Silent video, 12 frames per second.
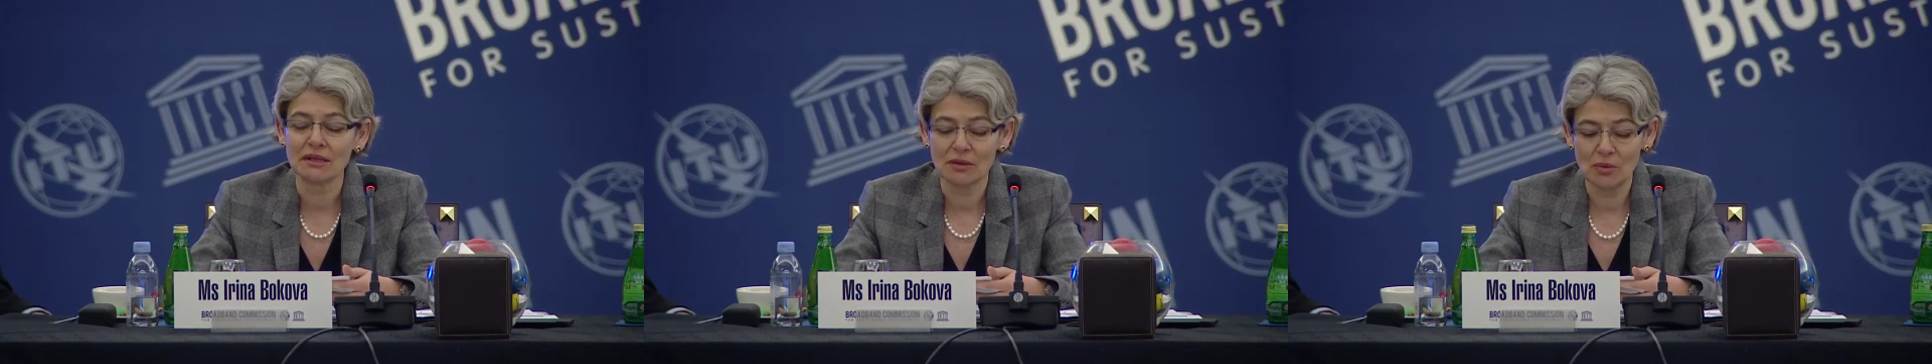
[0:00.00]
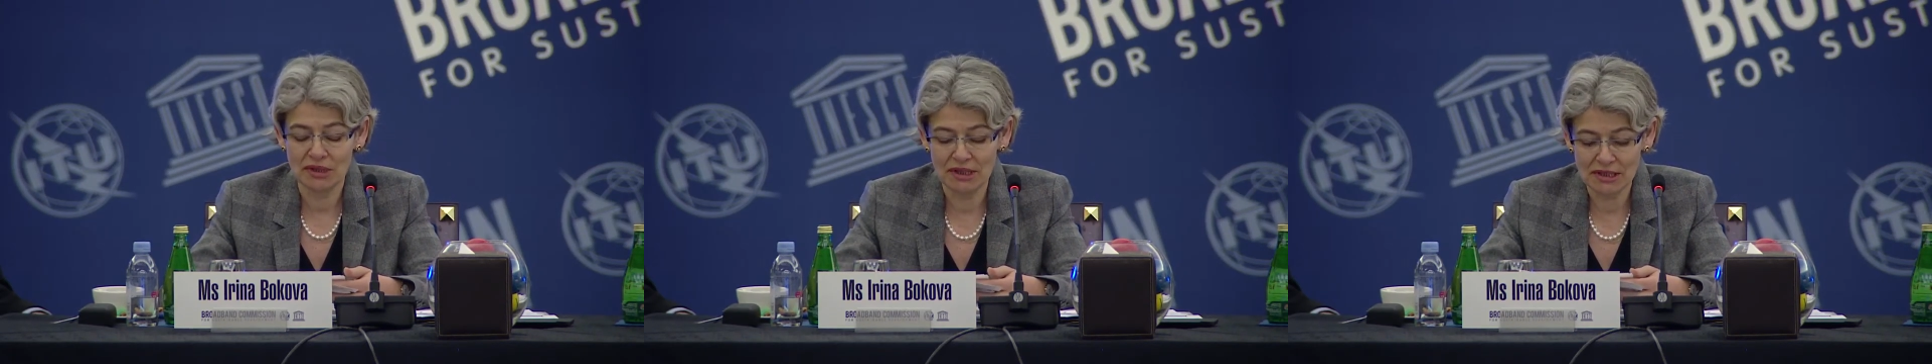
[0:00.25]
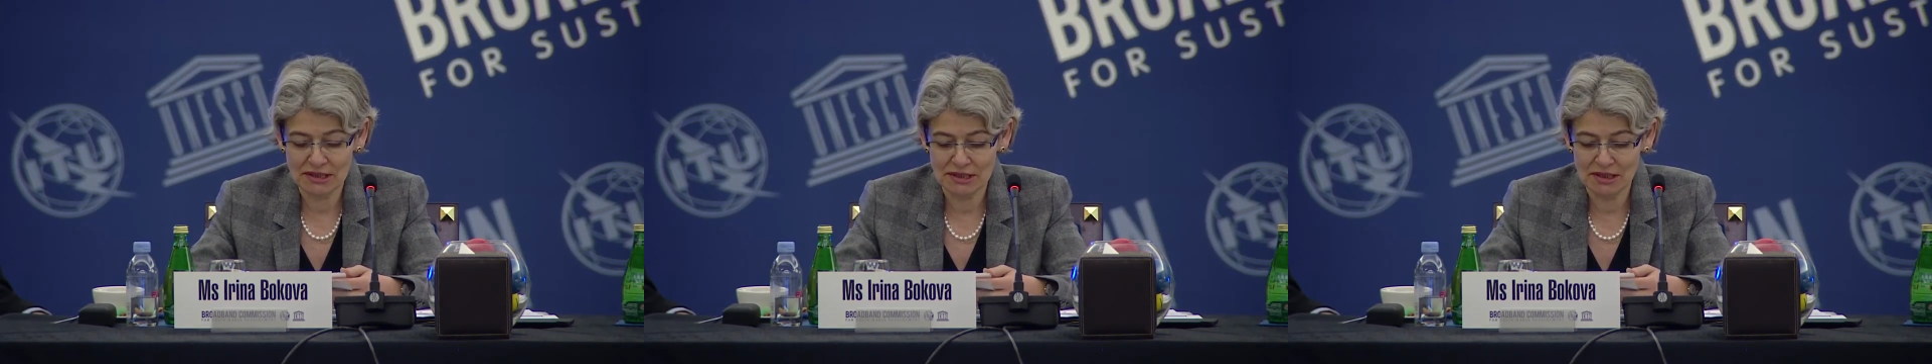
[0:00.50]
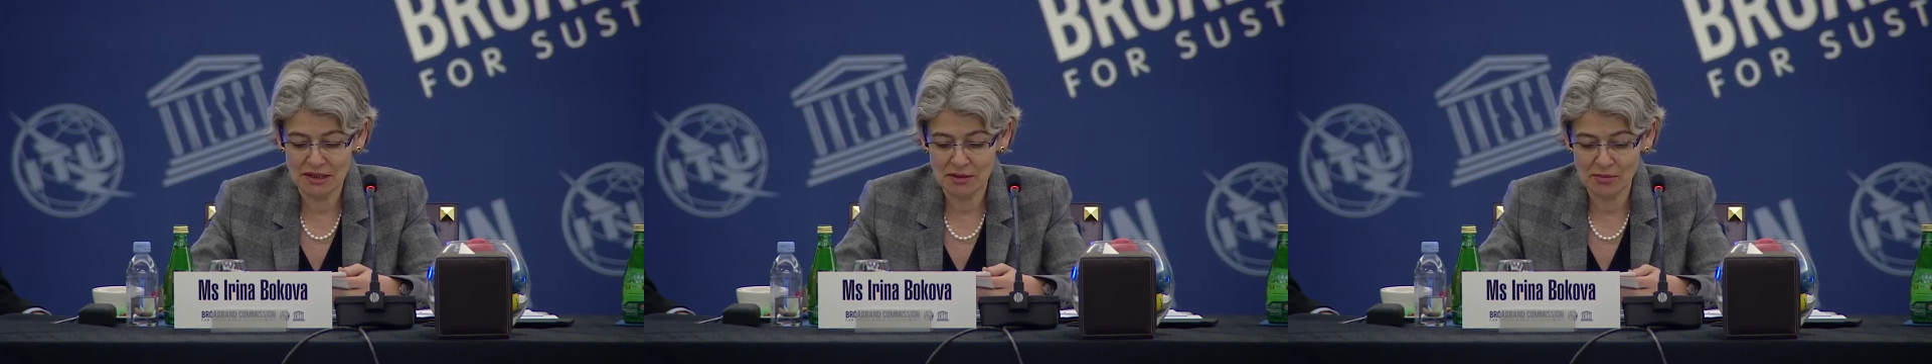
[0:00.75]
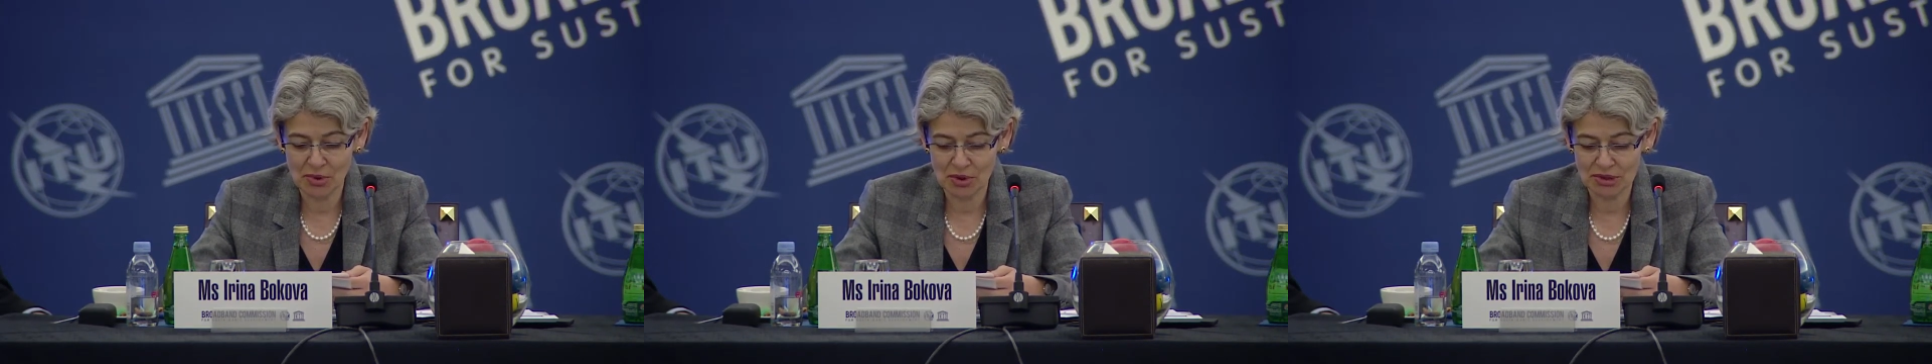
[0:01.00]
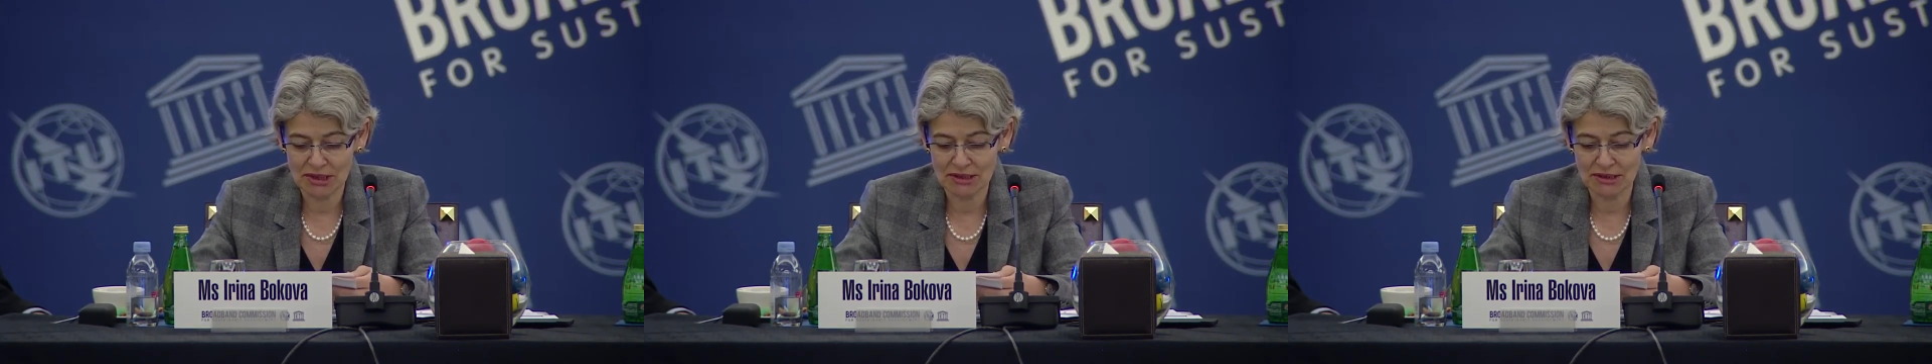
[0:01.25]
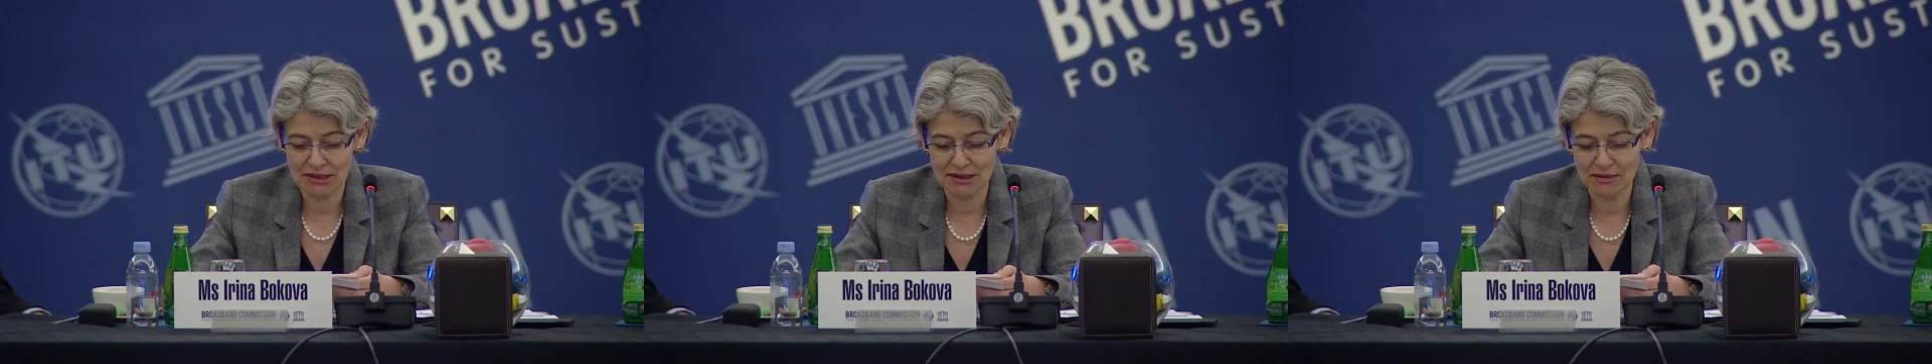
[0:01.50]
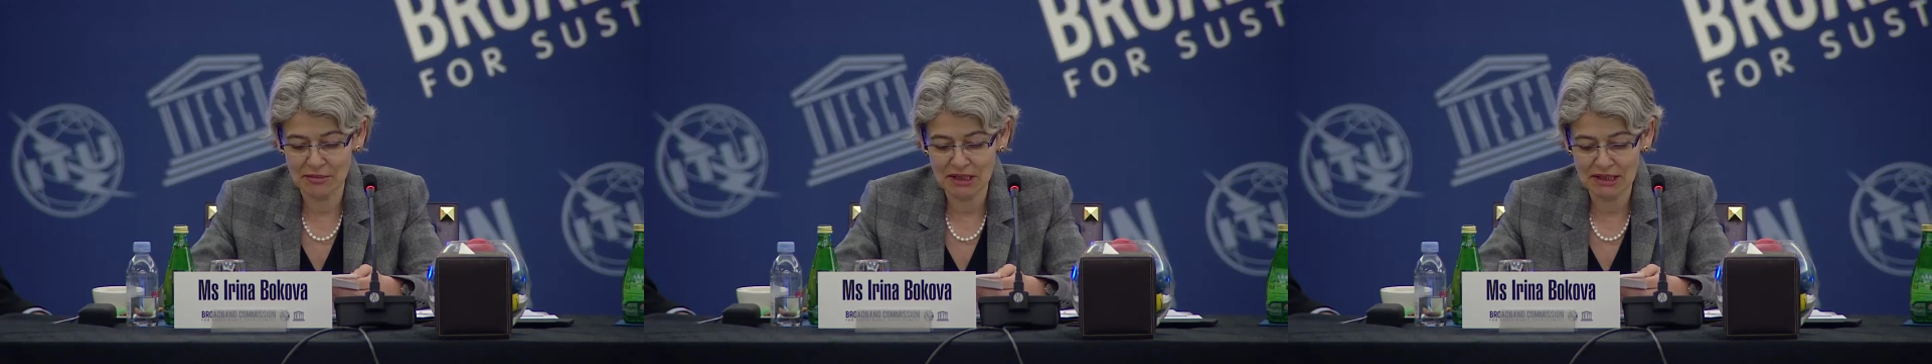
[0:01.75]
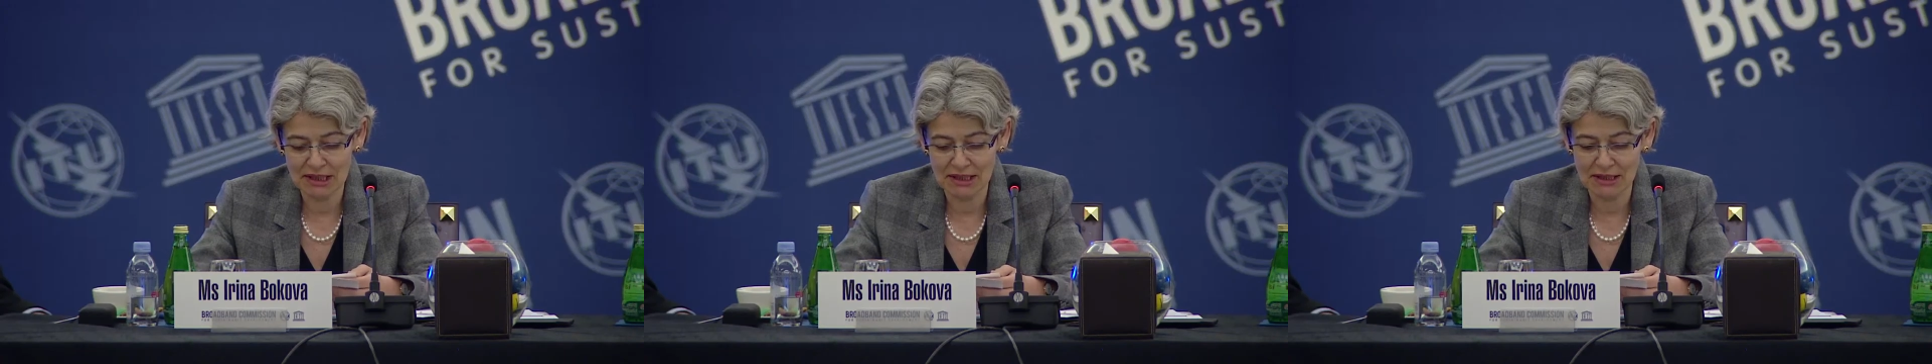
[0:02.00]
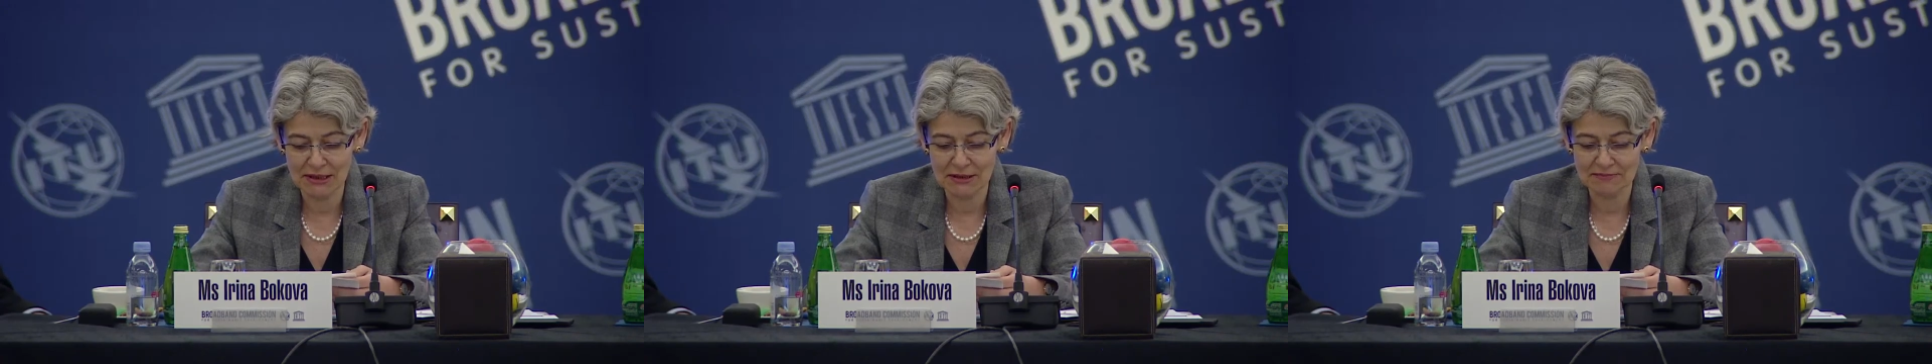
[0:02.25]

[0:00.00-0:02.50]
with this important meeting.